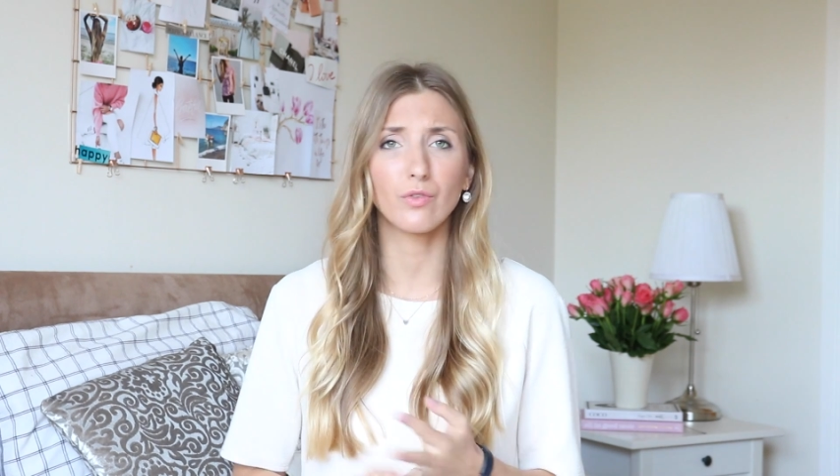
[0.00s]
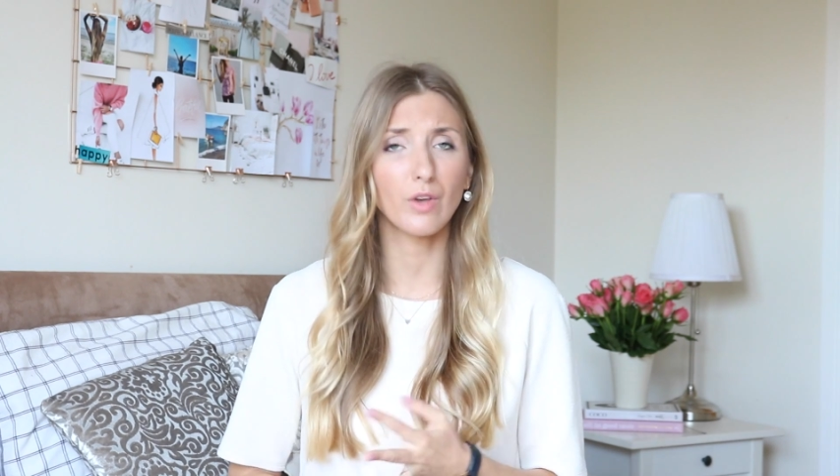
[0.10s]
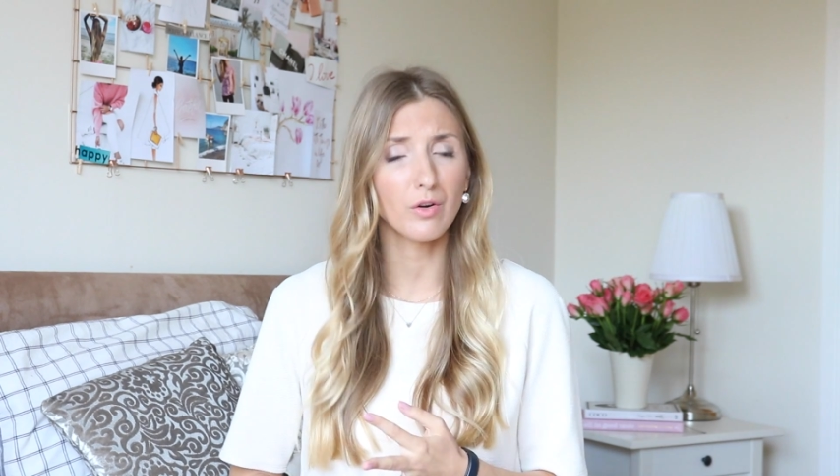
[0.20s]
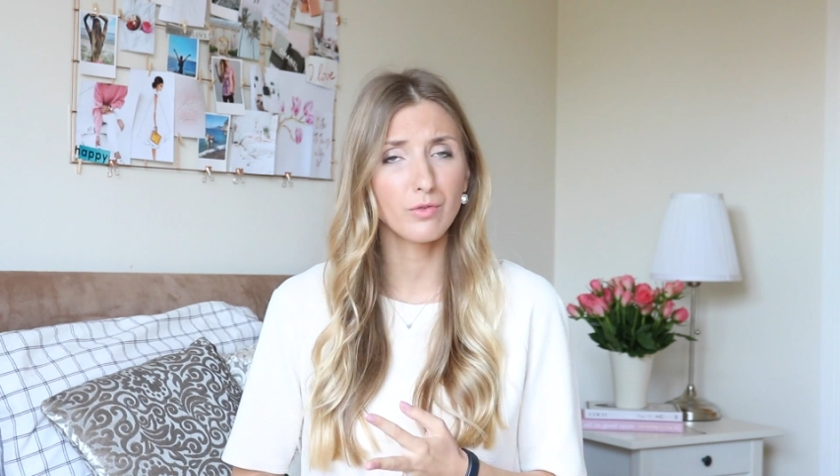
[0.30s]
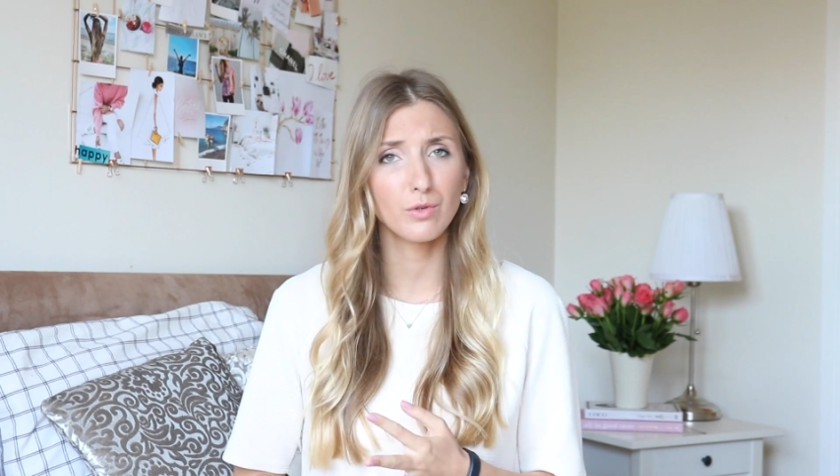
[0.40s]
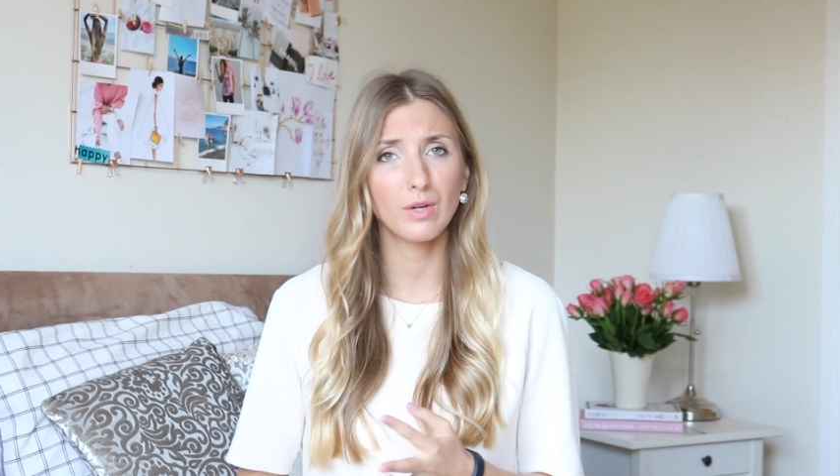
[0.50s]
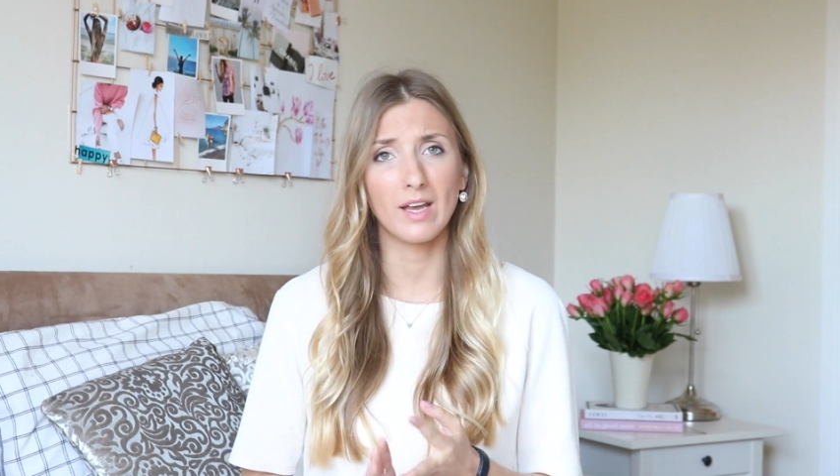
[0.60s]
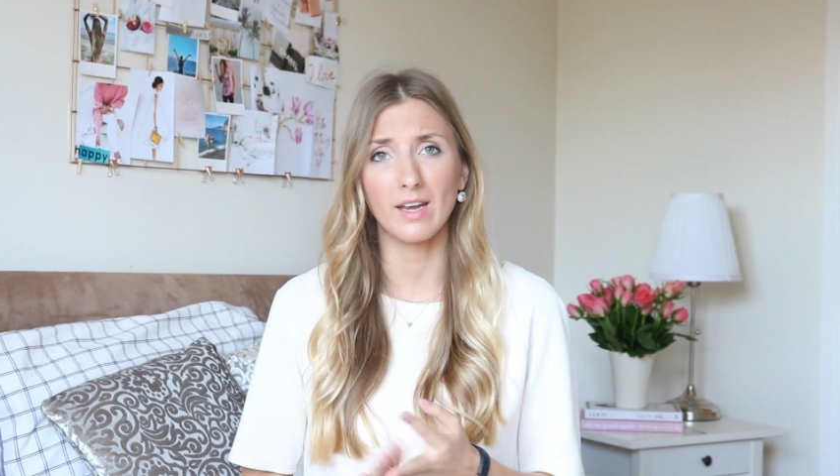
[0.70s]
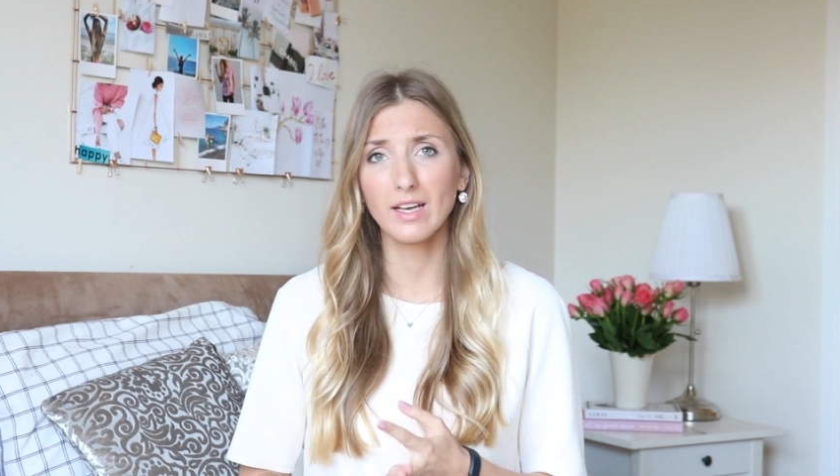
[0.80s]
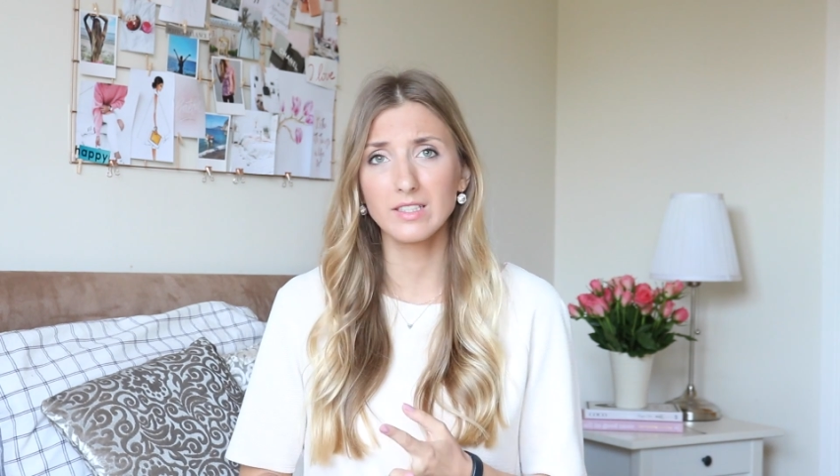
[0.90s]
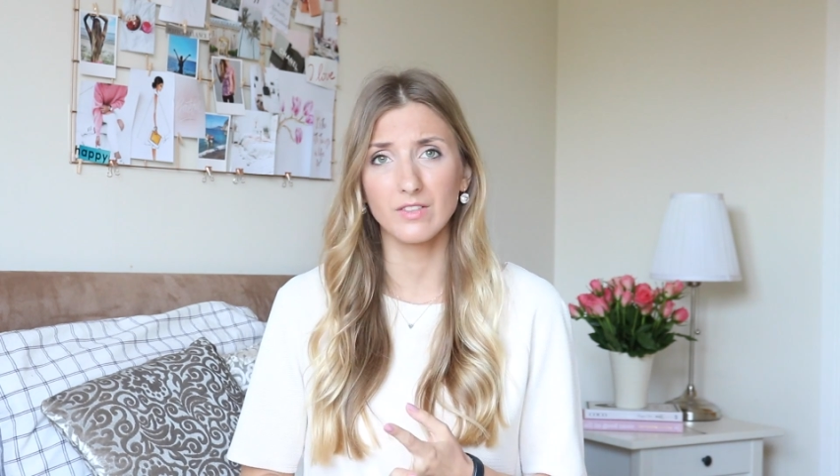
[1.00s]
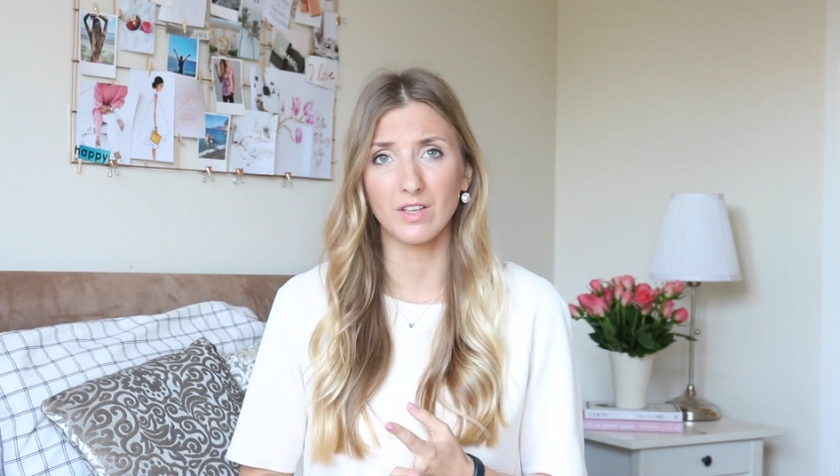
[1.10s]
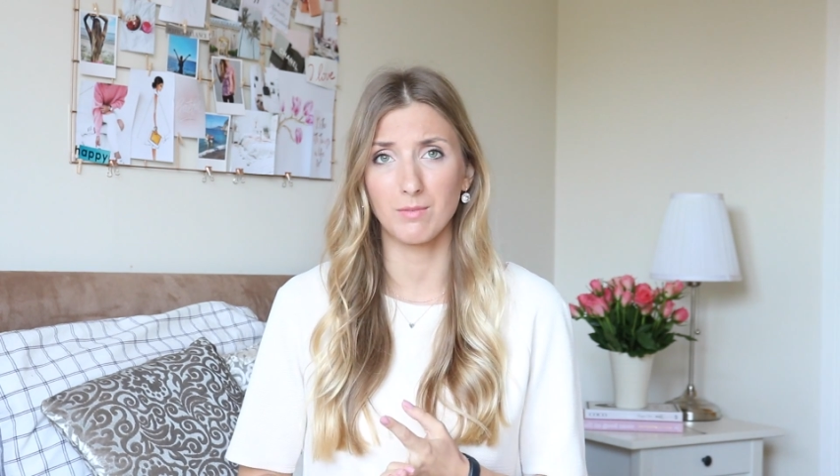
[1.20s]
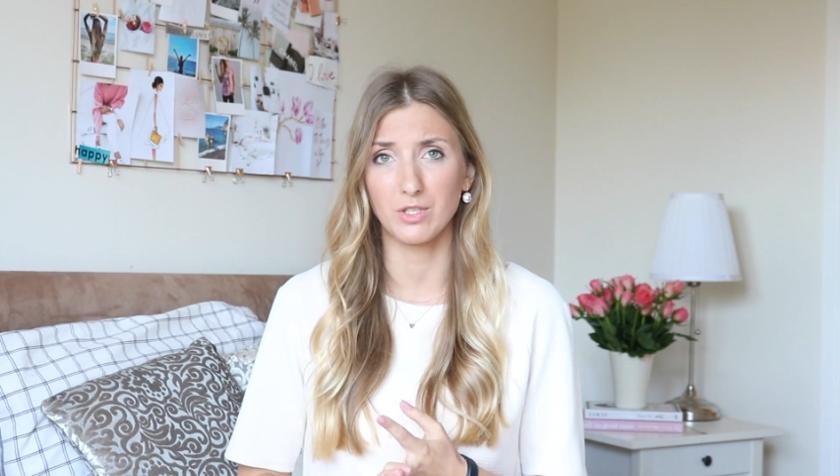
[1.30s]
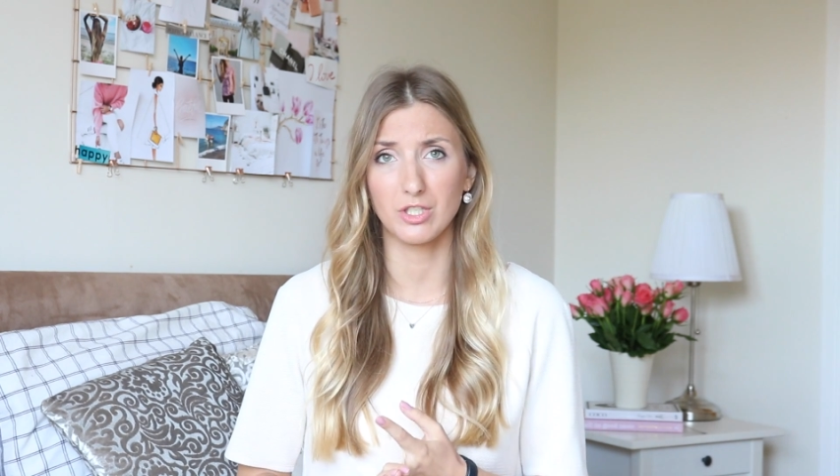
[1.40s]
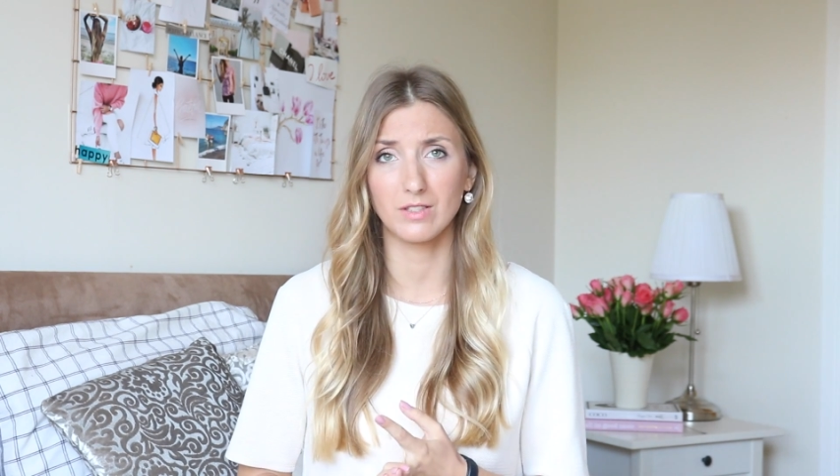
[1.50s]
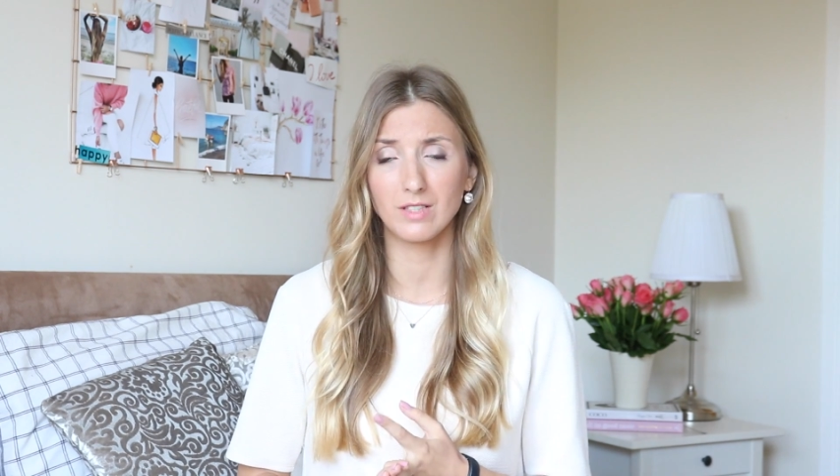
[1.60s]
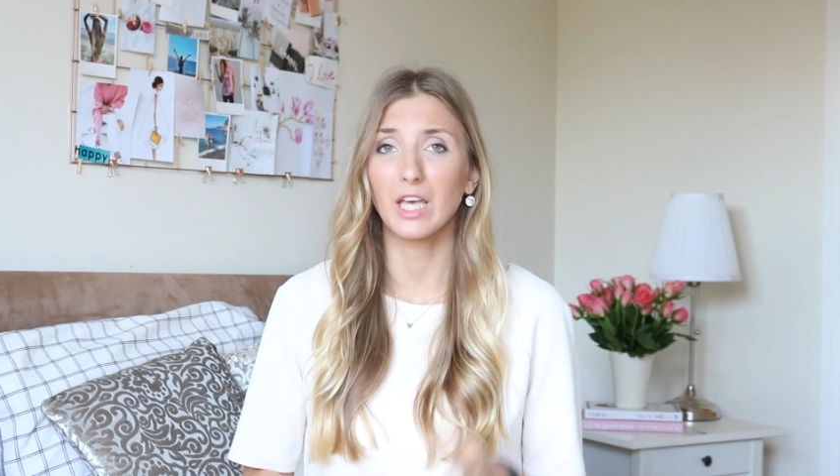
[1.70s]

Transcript: fearful, and negative images,